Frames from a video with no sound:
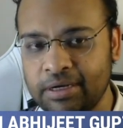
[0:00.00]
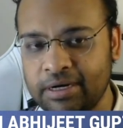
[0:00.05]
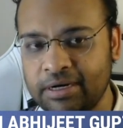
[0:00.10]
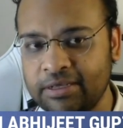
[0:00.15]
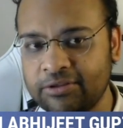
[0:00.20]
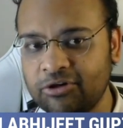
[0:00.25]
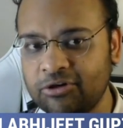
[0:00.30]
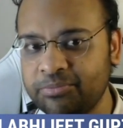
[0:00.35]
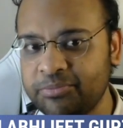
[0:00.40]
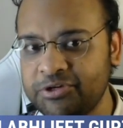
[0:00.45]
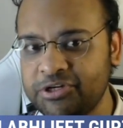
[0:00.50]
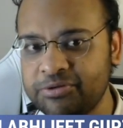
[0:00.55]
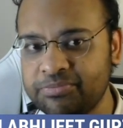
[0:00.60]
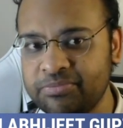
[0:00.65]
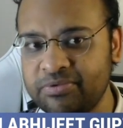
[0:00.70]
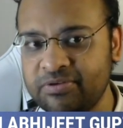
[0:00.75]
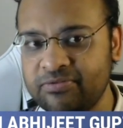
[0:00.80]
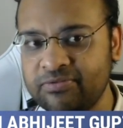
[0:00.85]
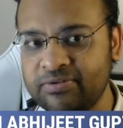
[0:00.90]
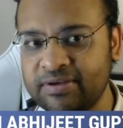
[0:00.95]
and I thought bishop
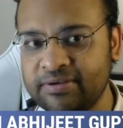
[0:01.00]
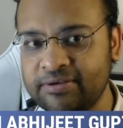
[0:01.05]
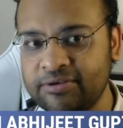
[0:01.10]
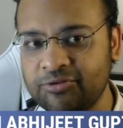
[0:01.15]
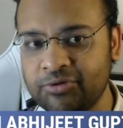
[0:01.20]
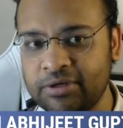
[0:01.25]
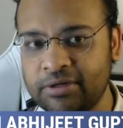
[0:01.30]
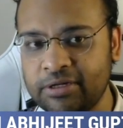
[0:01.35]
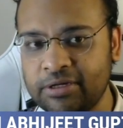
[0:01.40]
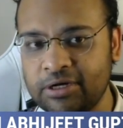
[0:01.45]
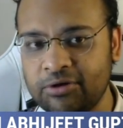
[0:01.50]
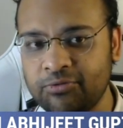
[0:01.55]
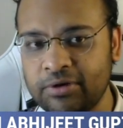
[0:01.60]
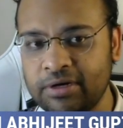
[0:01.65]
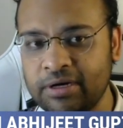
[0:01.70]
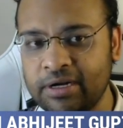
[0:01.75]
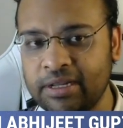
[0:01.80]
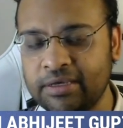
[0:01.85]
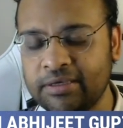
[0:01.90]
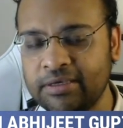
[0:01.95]
b5. Okay, now we
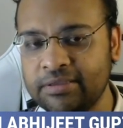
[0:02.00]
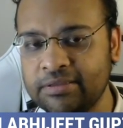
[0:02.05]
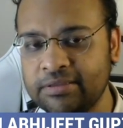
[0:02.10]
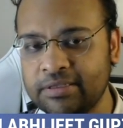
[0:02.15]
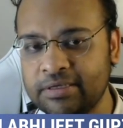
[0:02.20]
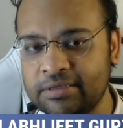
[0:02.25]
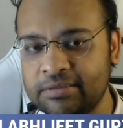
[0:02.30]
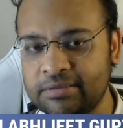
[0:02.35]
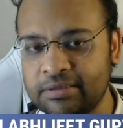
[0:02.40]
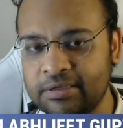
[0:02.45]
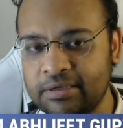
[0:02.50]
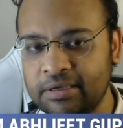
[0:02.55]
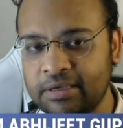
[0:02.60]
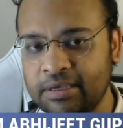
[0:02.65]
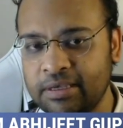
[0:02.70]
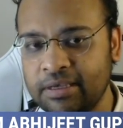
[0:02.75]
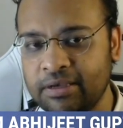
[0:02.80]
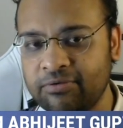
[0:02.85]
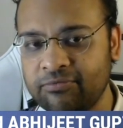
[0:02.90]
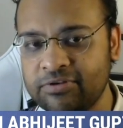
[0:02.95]
are attacking this,
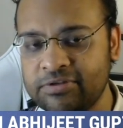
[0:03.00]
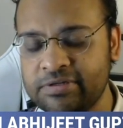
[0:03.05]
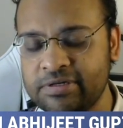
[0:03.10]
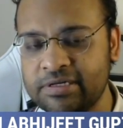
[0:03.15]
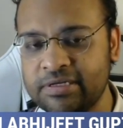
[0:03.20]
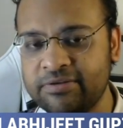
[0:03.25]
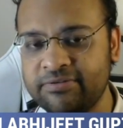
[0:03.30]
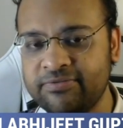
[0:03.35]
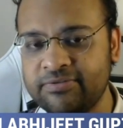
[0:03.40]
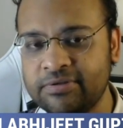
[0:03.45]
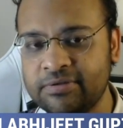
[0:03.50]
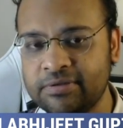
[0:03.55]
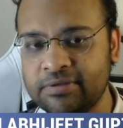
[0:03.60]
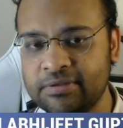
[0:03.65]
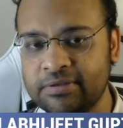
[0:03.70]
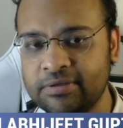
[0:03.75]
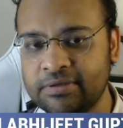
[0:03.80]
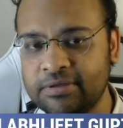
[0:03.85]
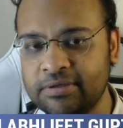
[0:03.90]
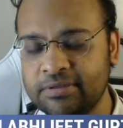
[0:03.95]
which leaves
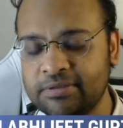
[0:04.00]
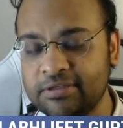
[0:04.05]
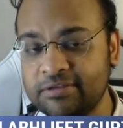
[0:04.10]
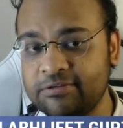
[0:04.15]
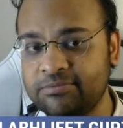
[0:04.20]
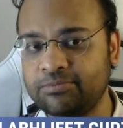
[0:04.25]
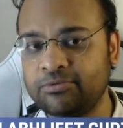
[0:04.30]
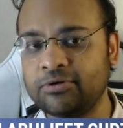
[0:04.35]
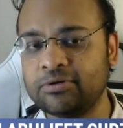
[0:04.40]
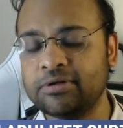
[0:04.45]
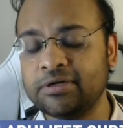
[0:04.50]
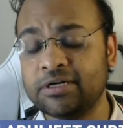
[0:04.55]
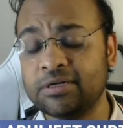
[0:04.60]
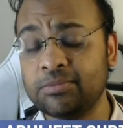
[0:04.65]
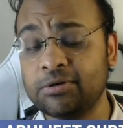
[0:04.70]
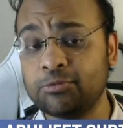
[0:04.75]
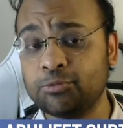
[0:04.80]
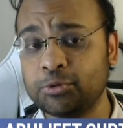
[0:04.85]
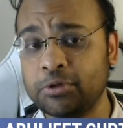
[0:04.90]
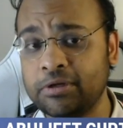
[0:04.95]
this pawn a little
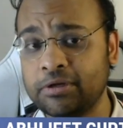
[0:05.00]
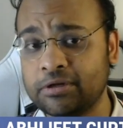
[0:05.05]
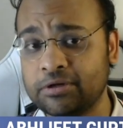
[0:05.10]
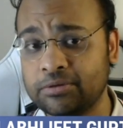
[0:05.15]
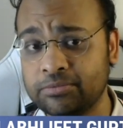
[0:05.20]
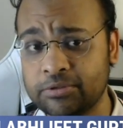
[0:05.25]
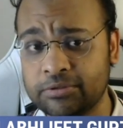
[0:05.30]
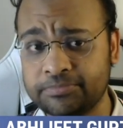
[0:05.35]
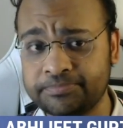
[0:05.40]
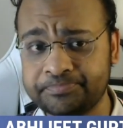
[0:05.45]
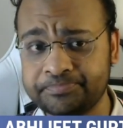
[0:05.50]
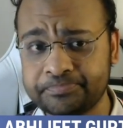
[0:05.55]
bit vulnerable.